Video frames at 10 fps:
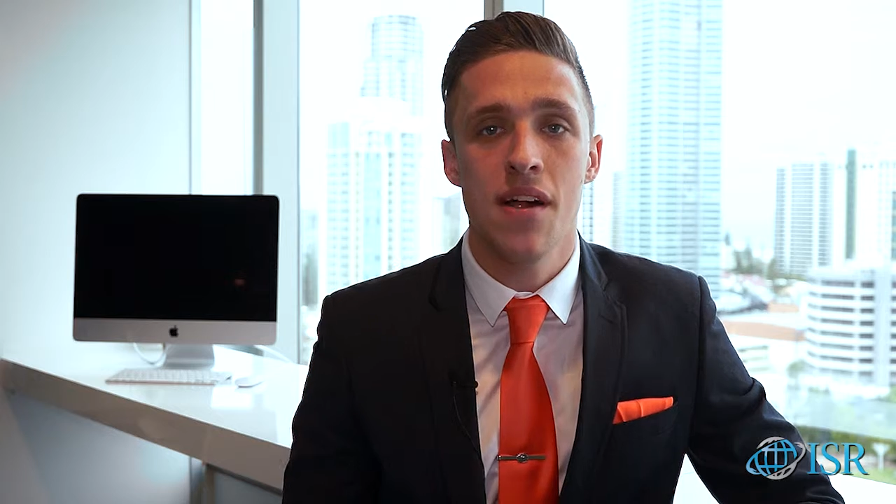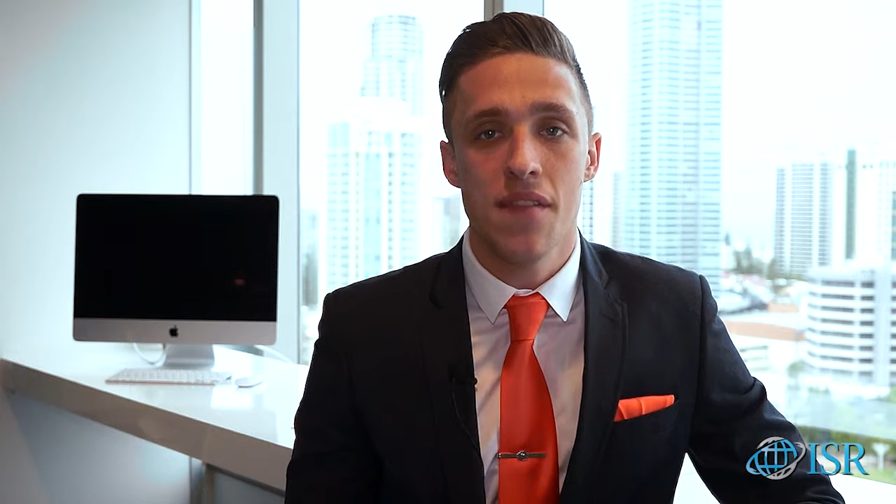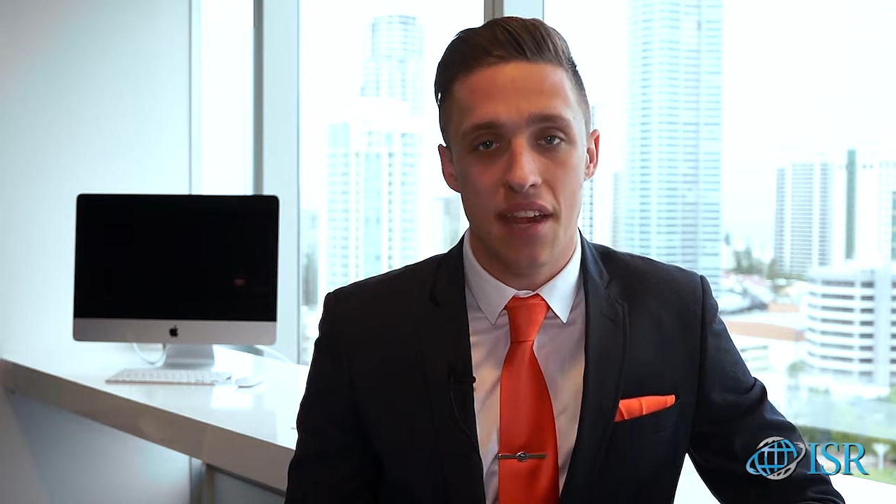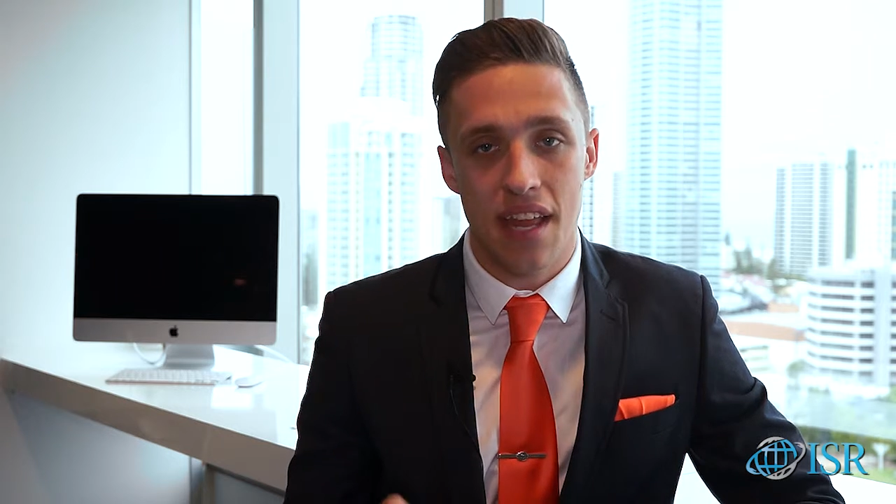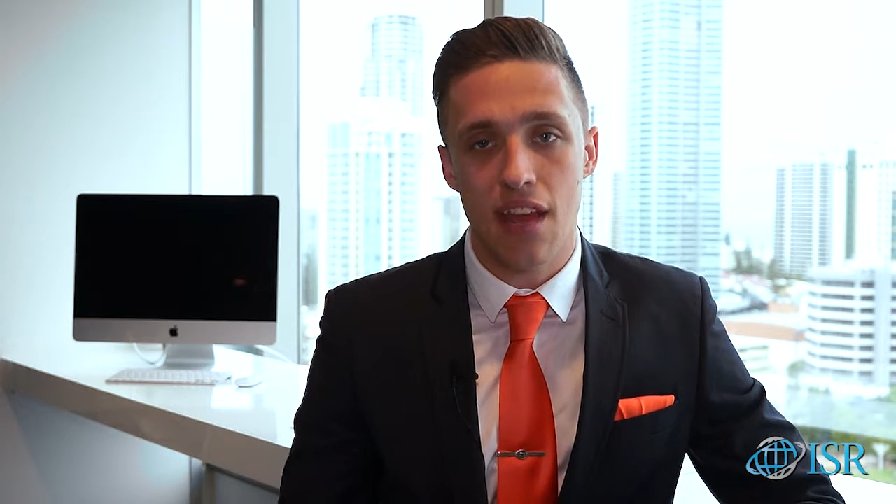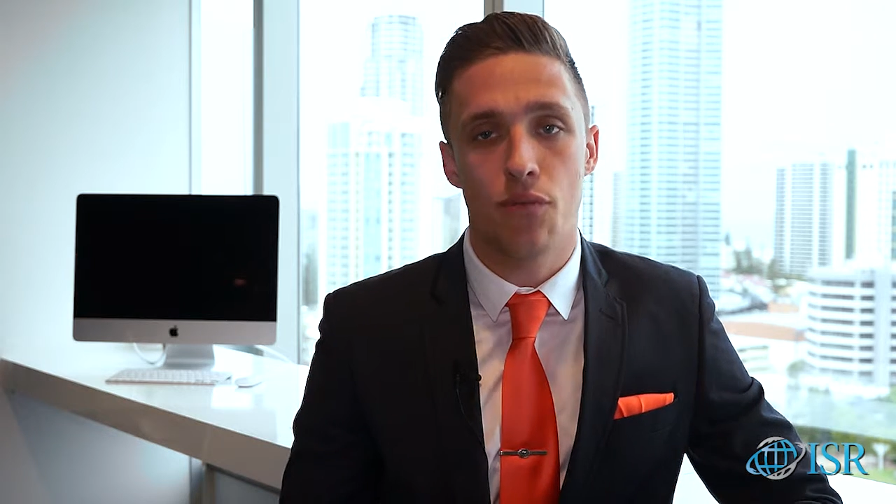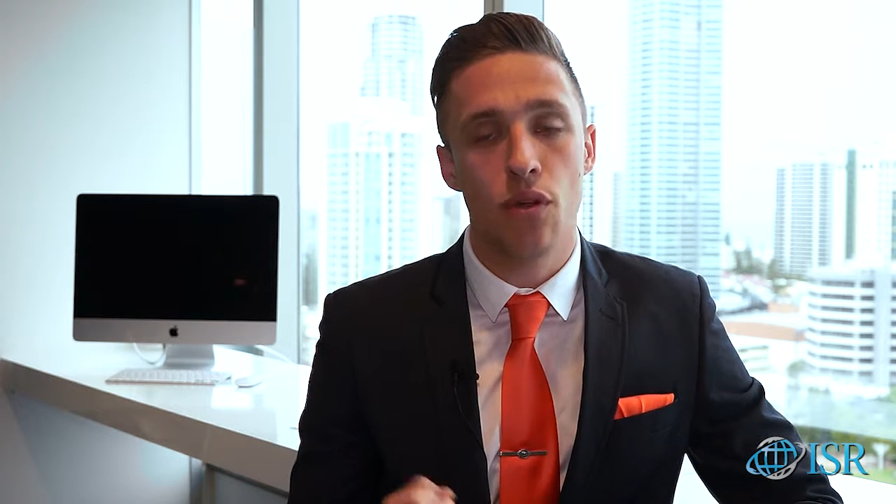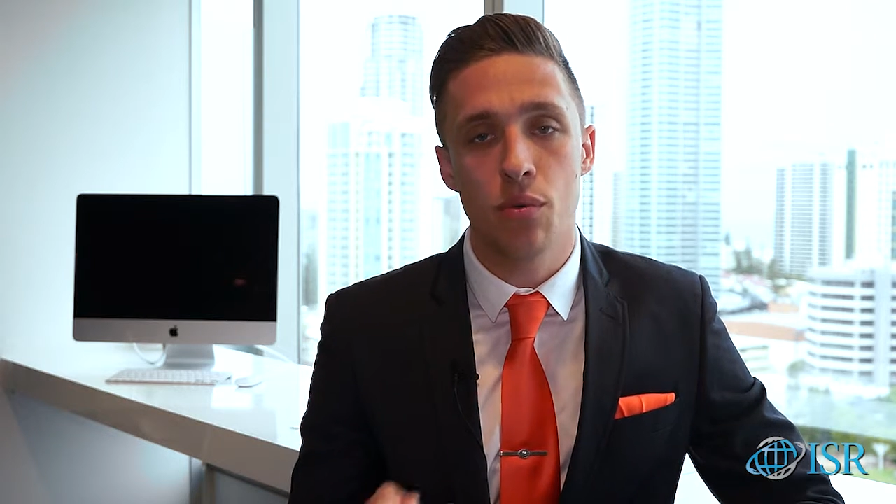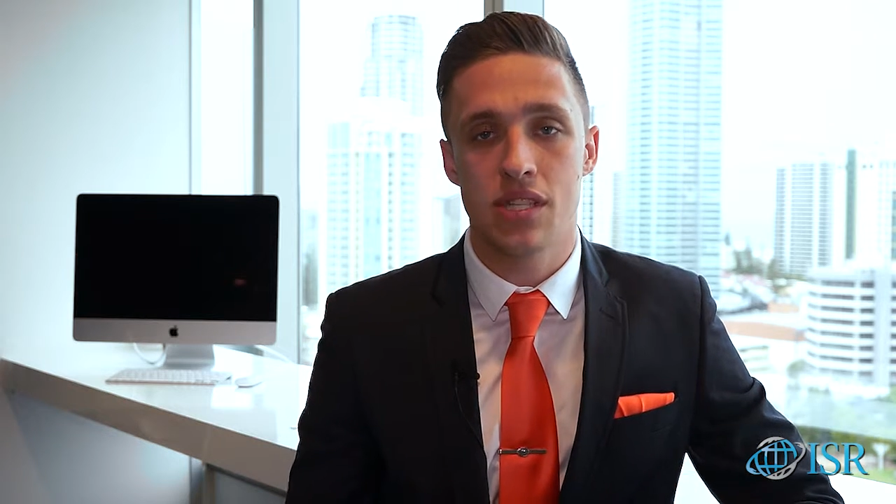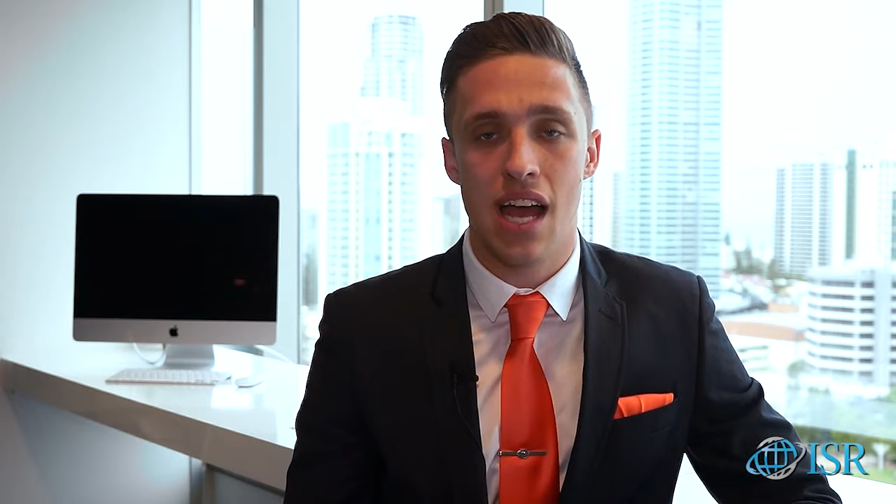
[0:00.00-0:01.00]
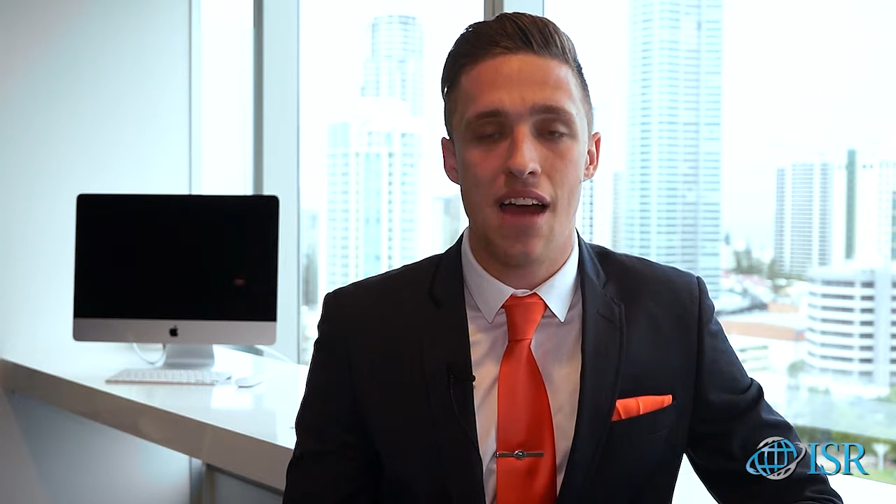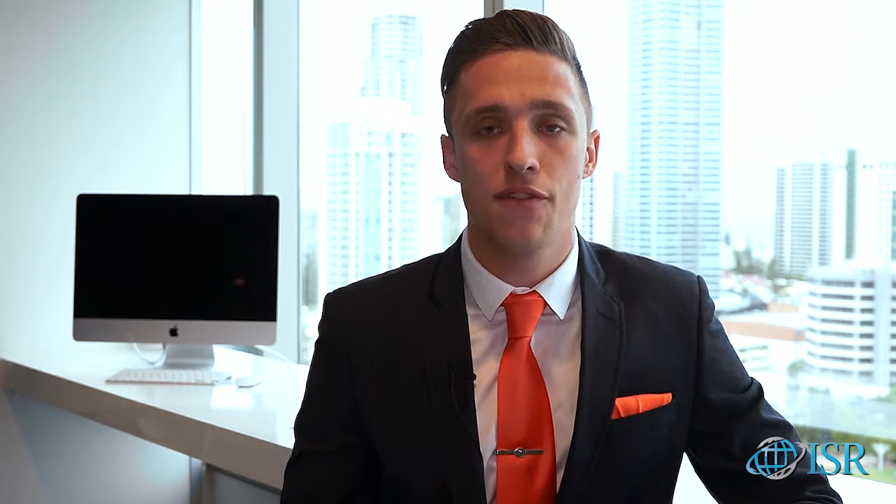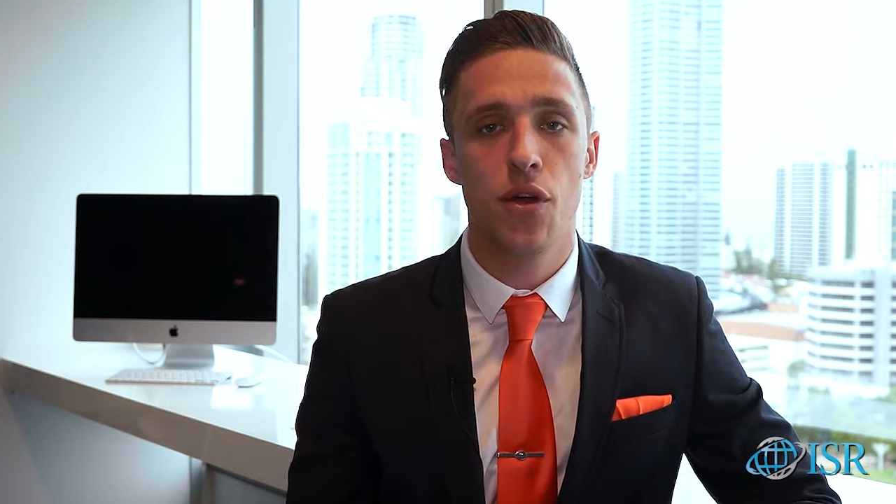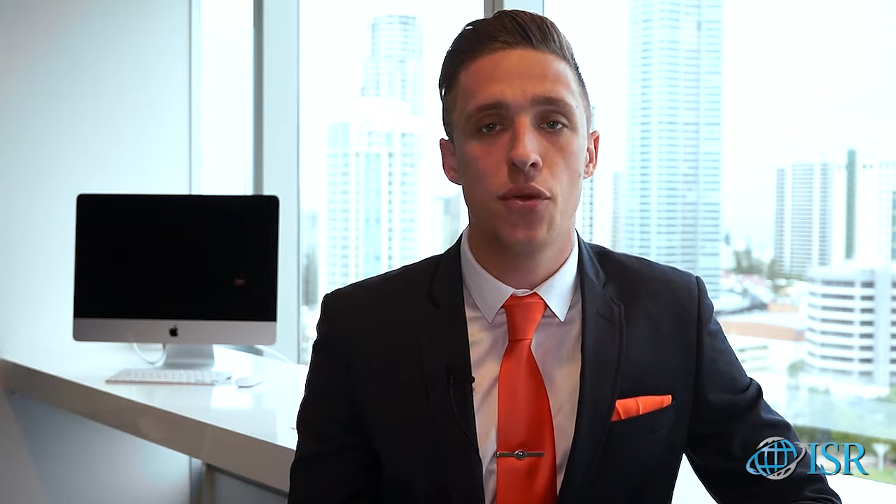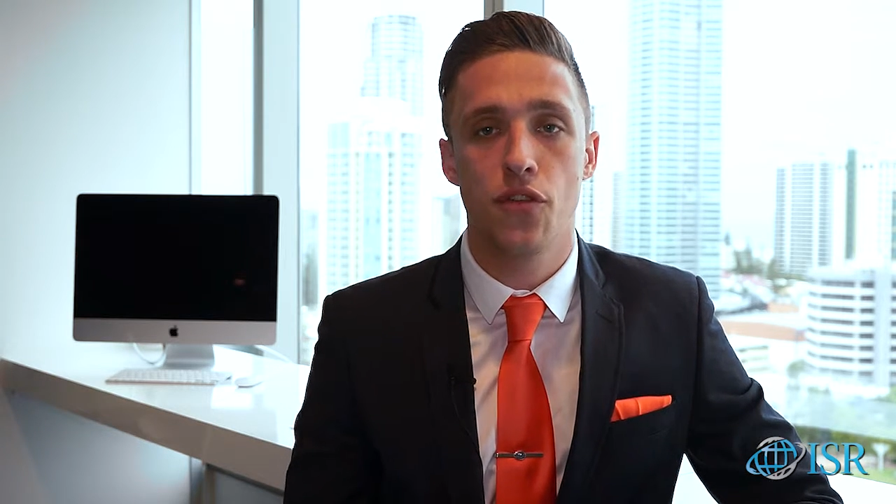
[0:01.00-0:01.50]
than if we were to
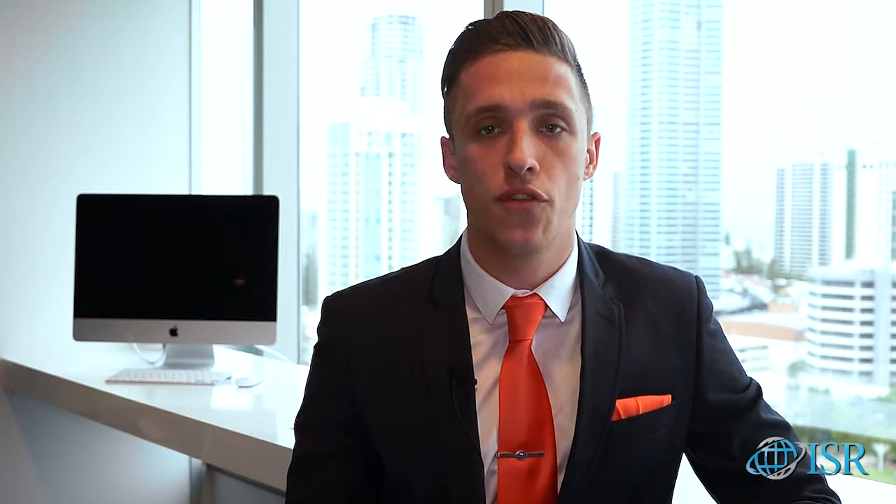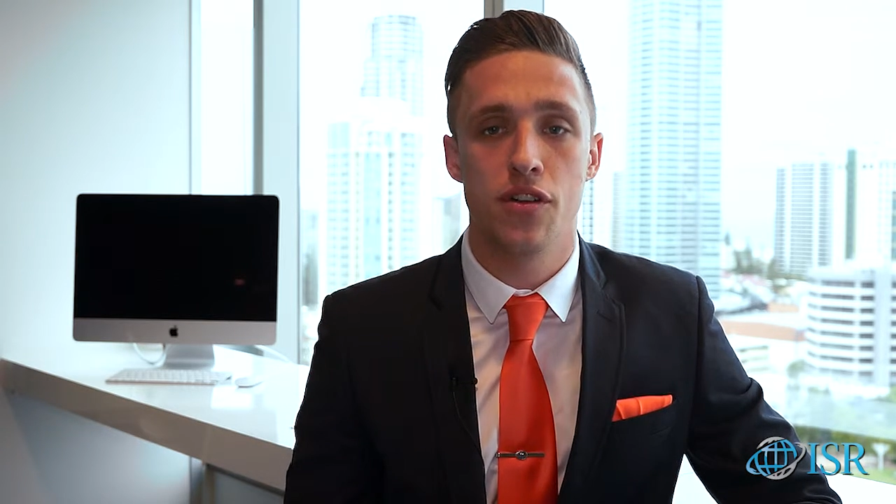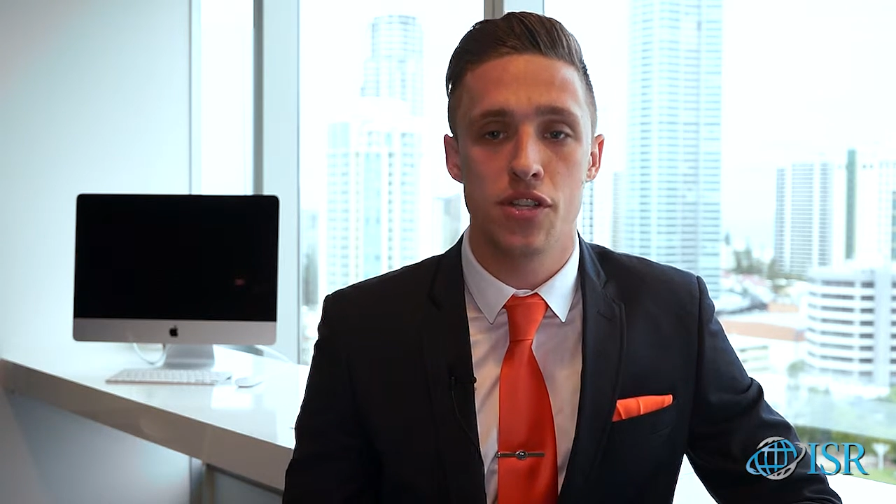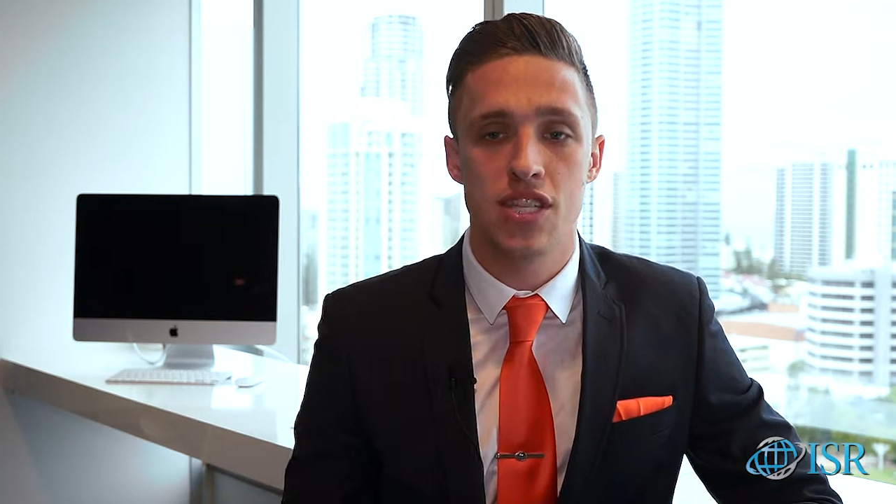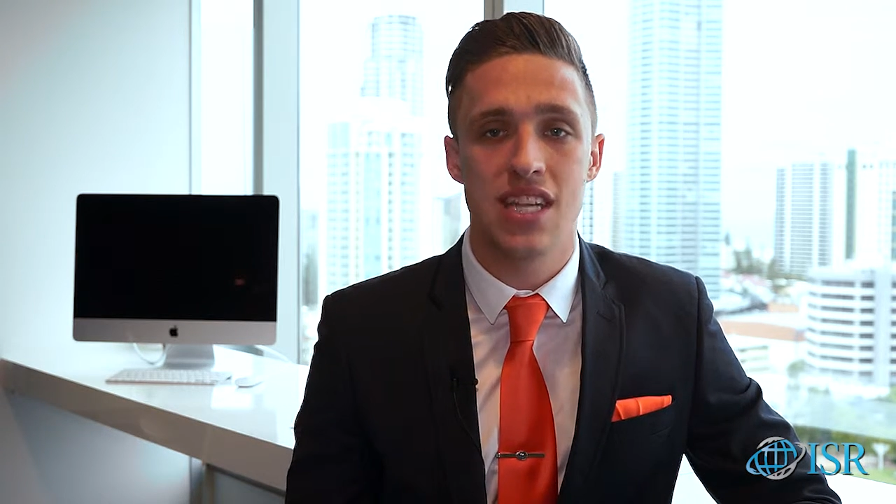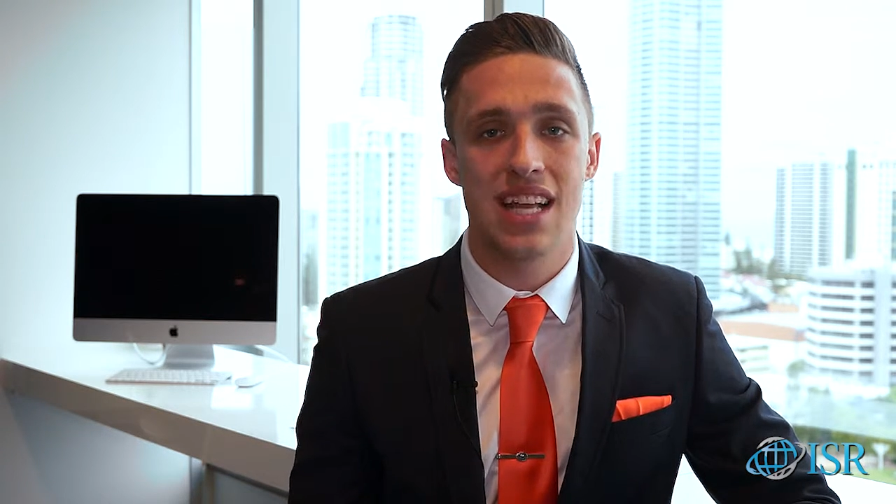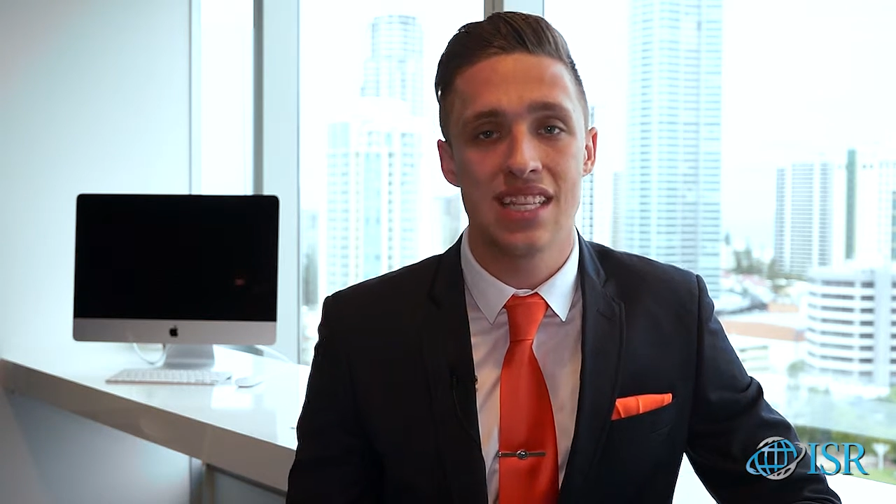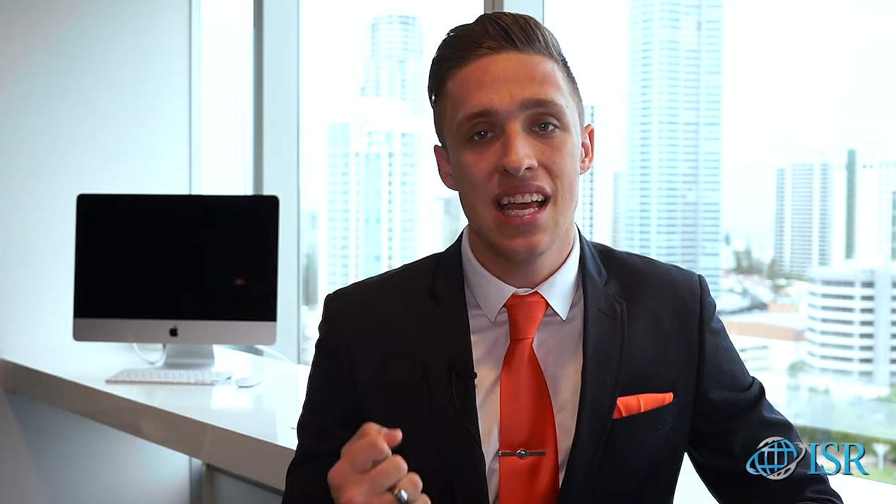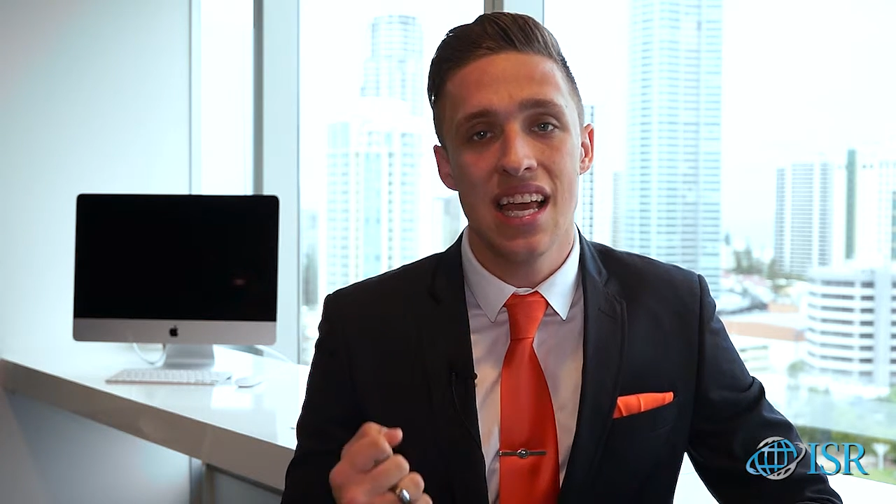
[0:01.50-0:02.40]
have those funds sat